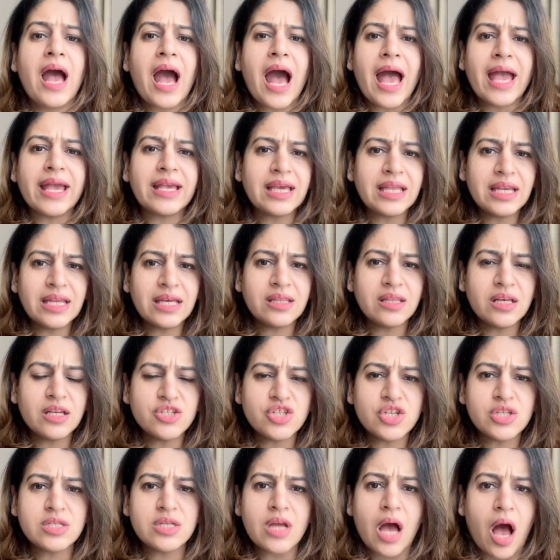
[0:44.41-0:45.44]
I can either
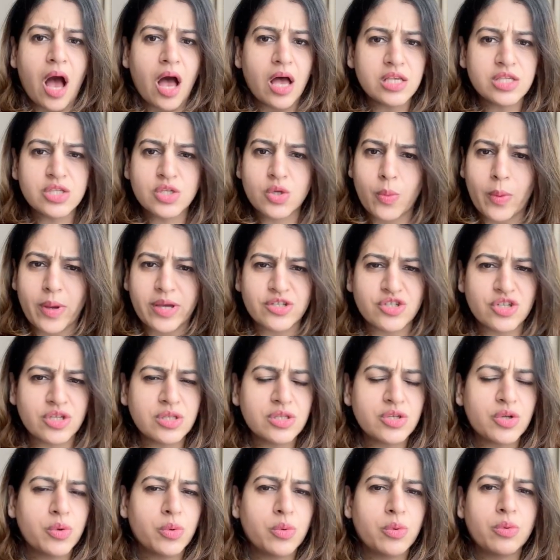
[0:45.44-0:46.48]
just ask
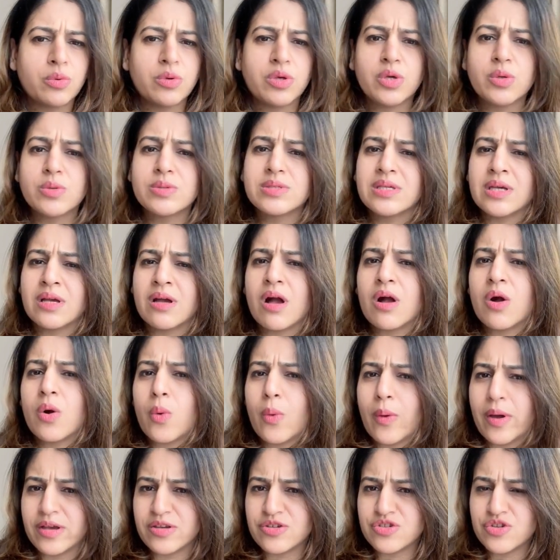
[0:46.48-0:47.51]
questions through using a
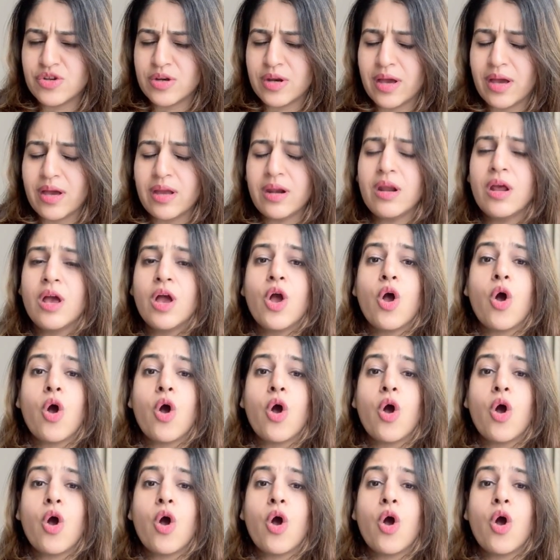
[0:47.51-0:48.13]
questionnaire,